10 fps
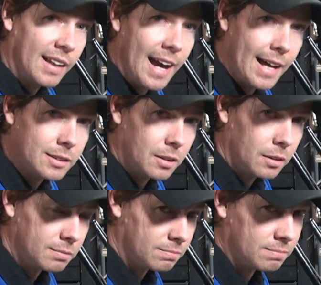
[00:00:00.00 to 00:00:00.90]

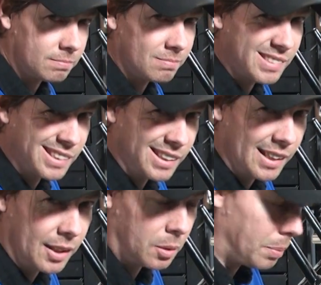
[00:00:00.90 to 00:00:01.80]
Castor, a
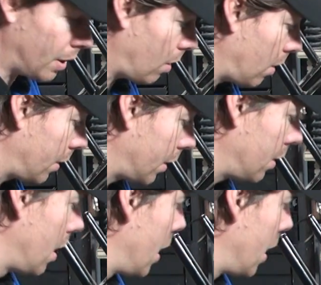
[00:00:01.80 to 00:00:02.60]
little bit harder.